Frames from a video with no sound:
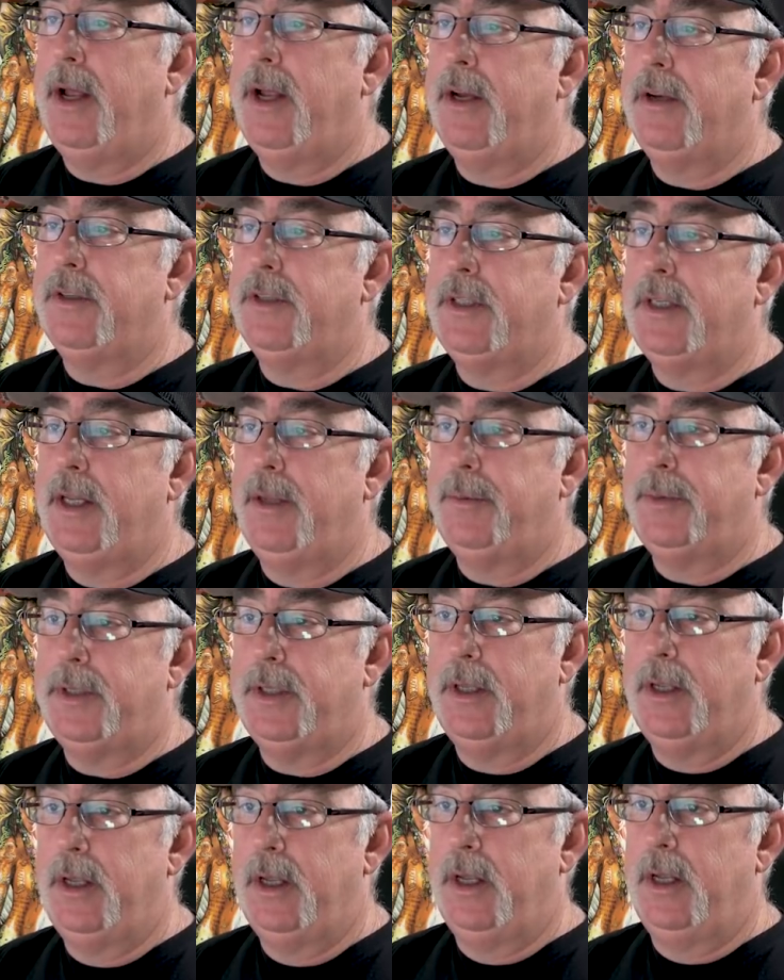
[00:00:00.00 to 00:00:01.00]
Here's tips
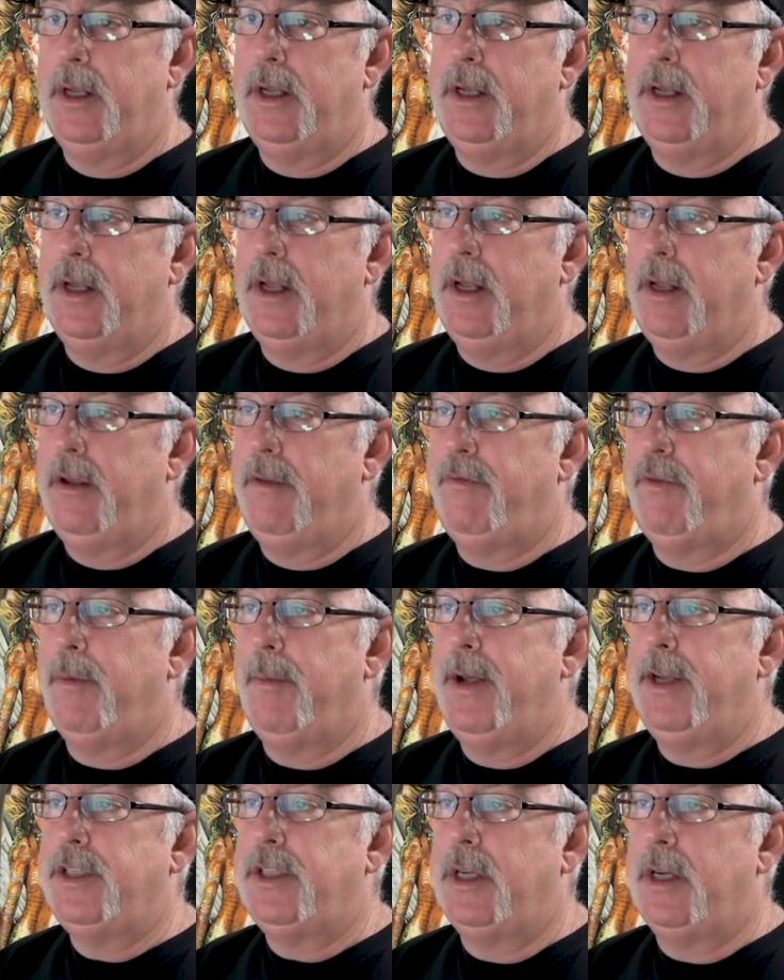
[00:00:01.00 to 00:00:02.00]

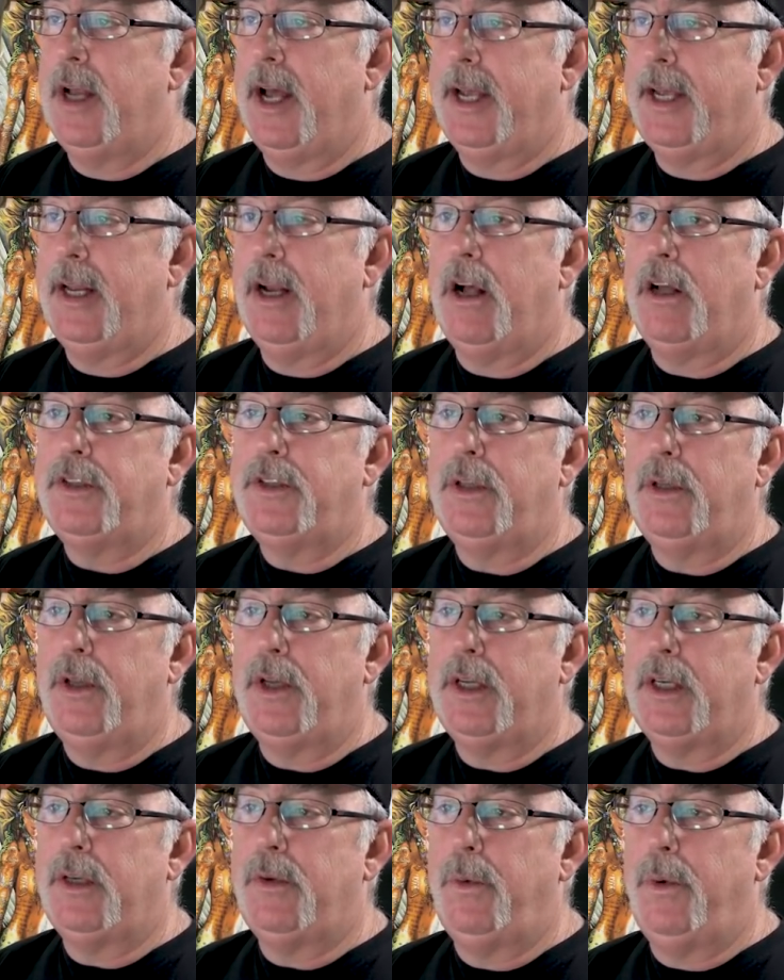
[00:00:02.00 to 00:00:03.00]
information. I can also
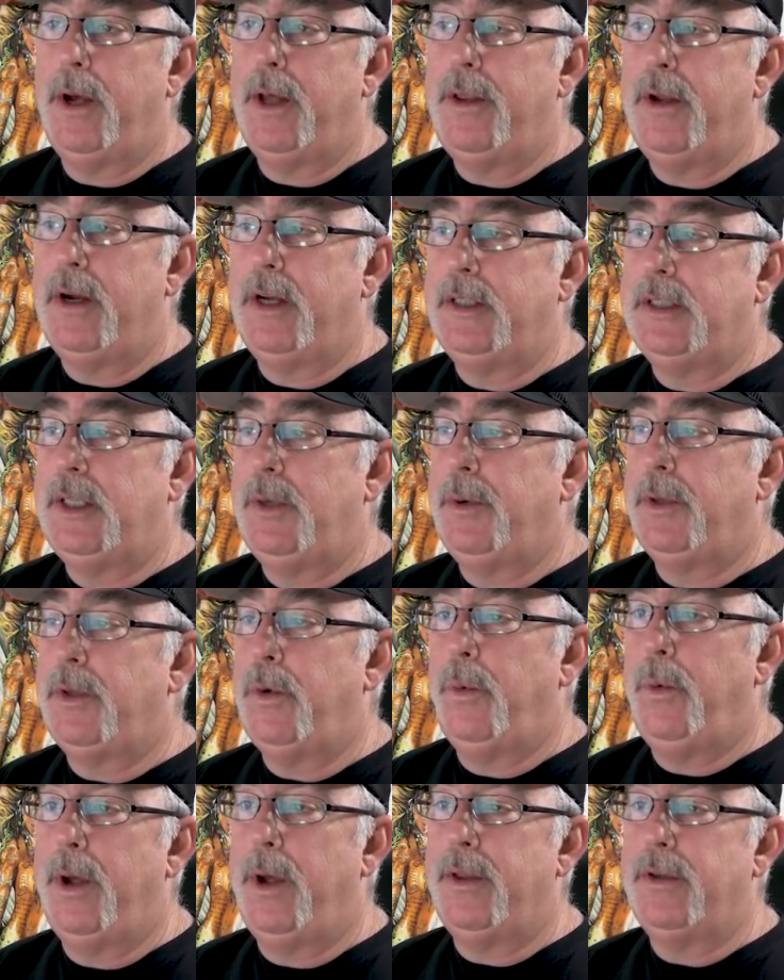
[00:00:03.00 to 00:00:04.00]
look at the weather and see what the
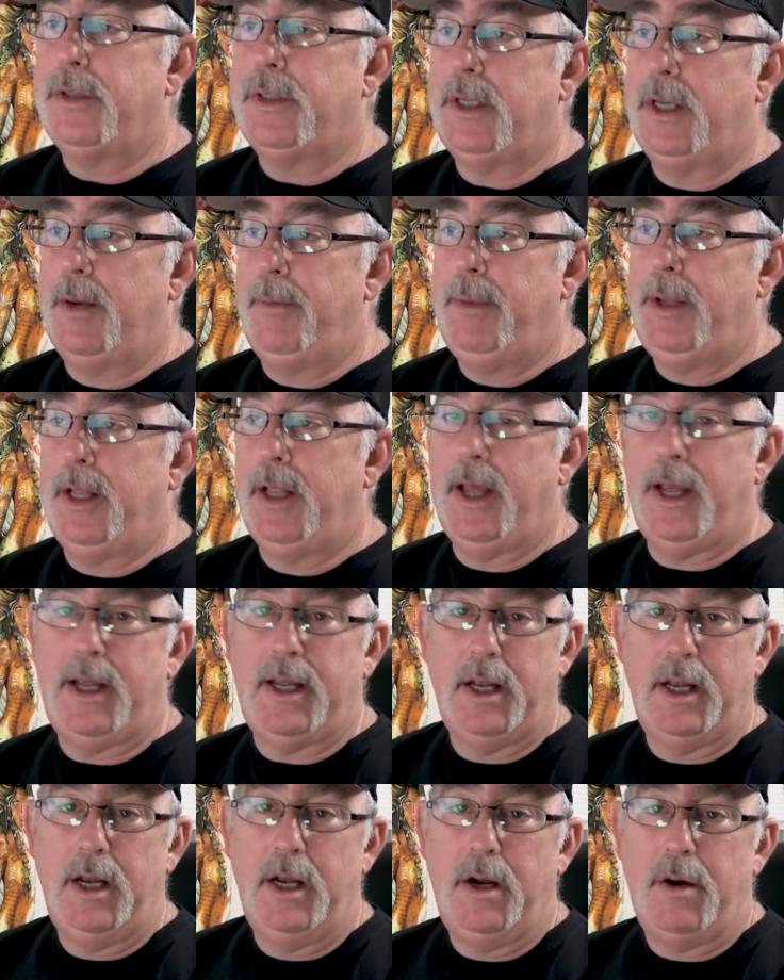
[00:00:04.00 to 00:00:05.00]
weather's going to be like
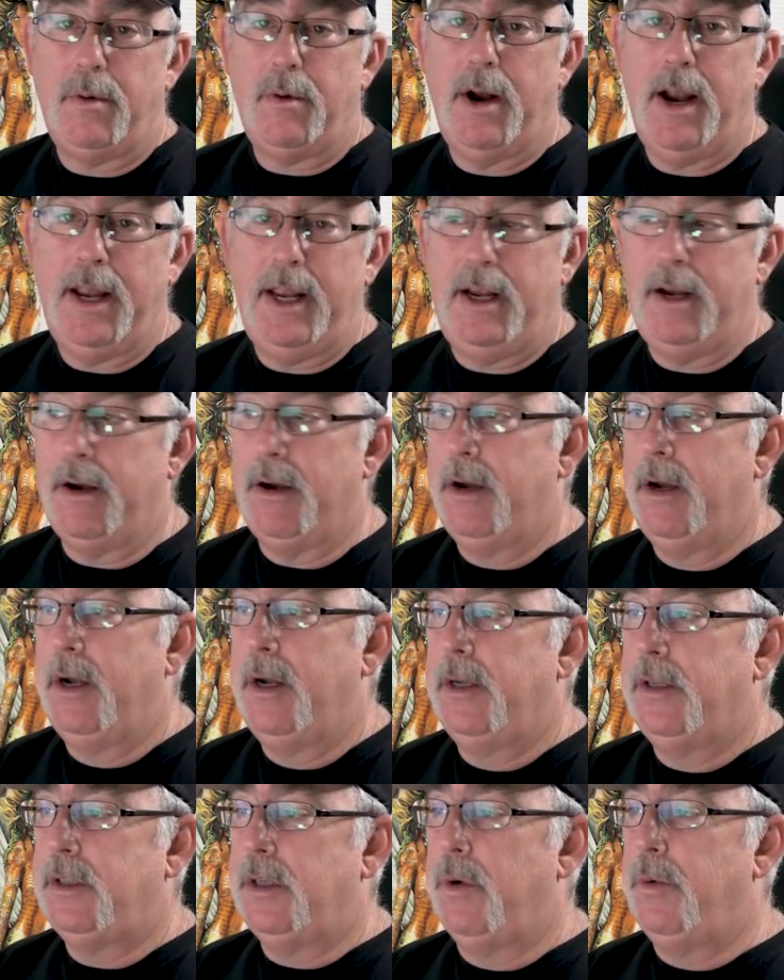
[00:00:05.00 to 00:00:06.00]
right here.
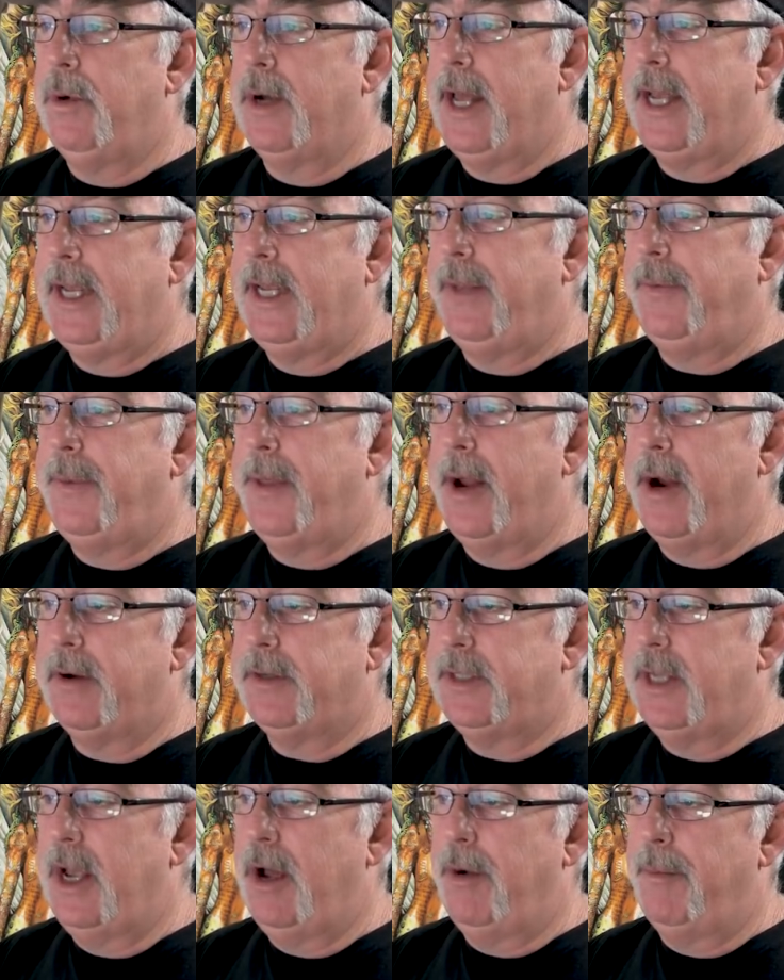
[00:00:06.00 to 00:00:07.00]
So when I get there,
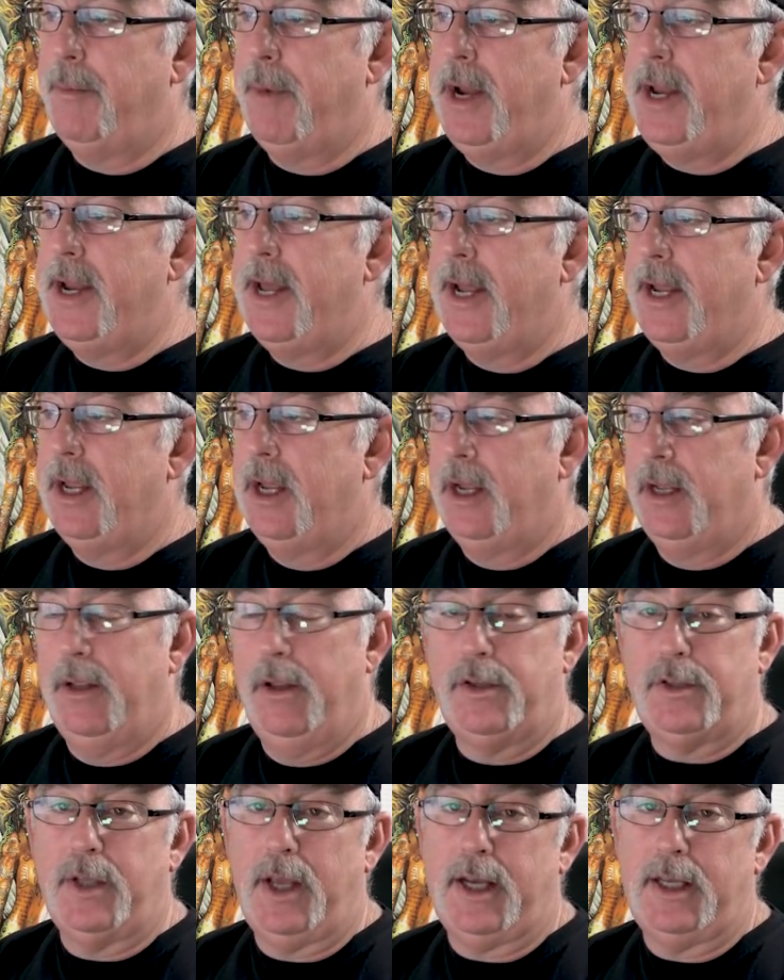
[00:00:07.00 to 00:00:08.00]
say on Monday,
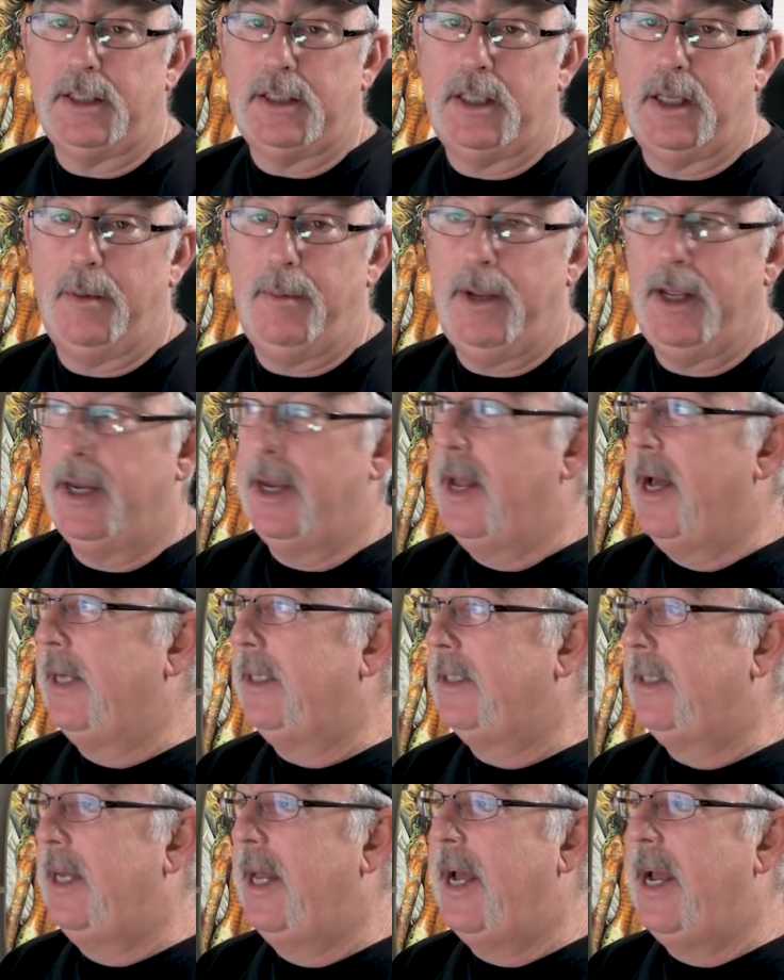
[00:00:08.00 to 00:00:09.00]
looks like it's going to be a nice
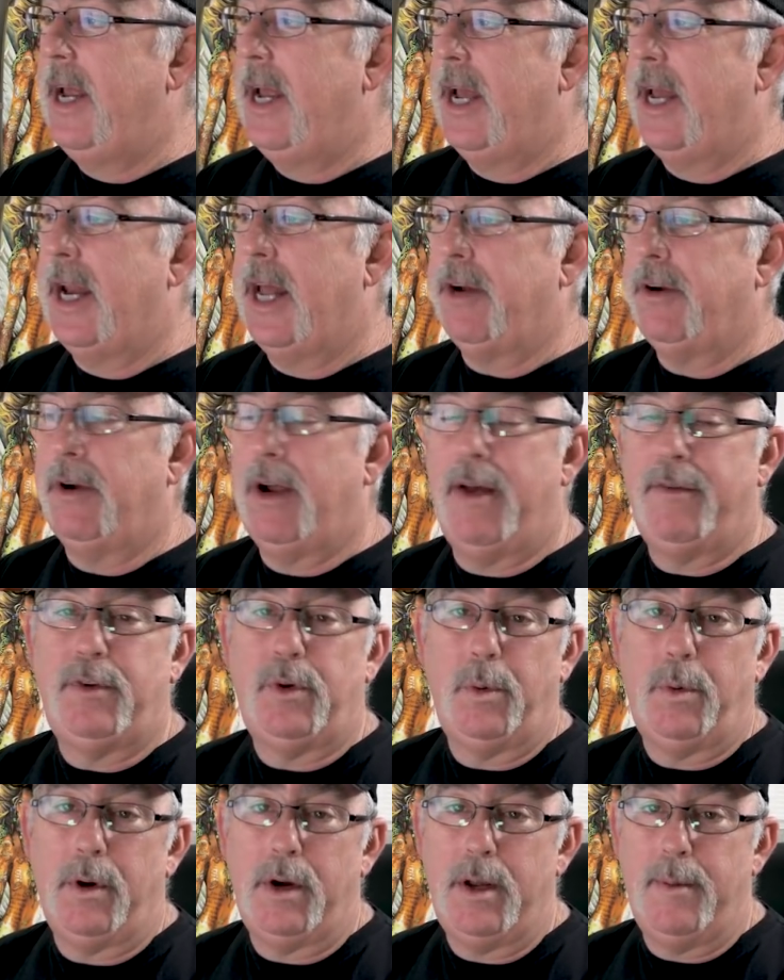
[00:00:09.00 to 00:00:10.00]
day and I don't have to
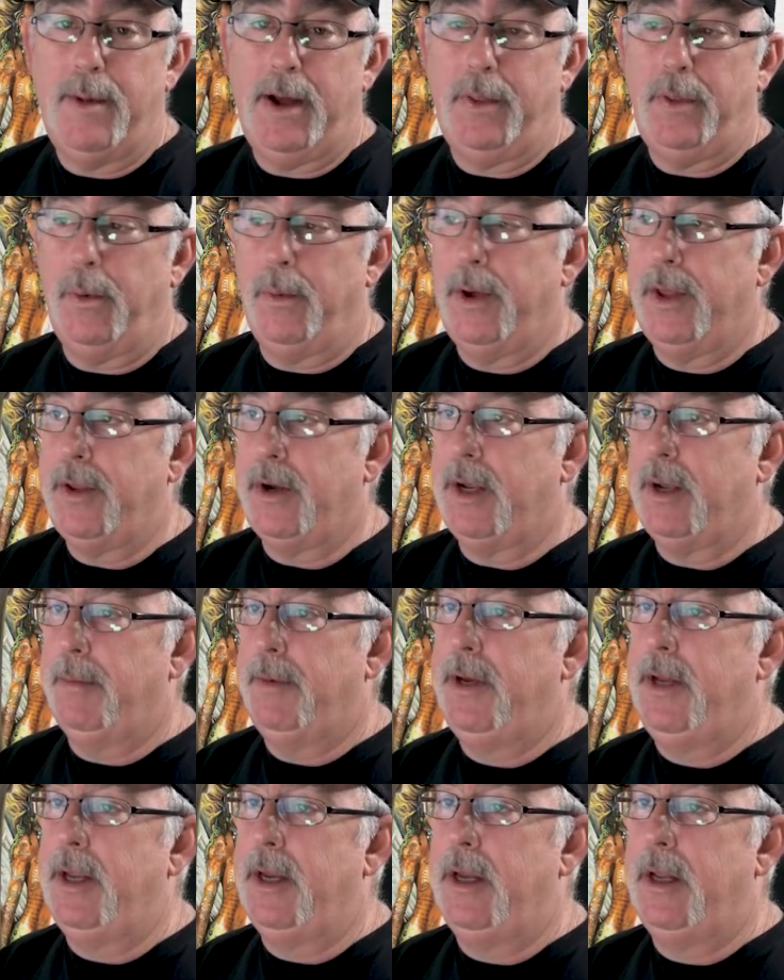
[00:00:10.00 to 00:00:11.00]
worry about the weather coming
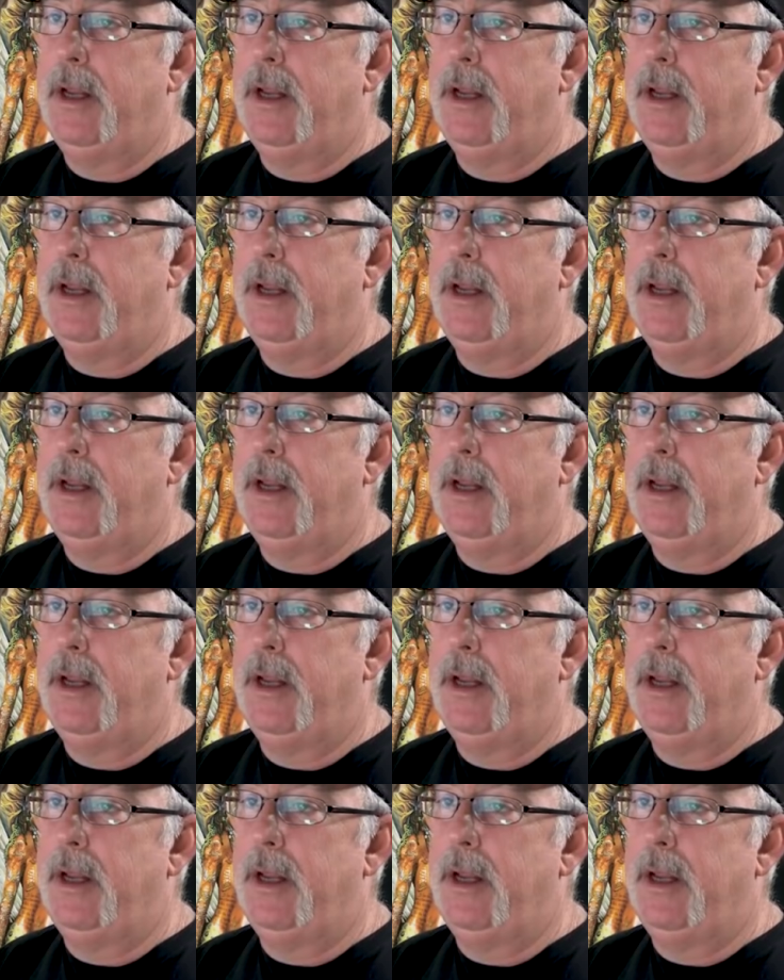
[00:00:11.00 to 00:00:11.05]
in.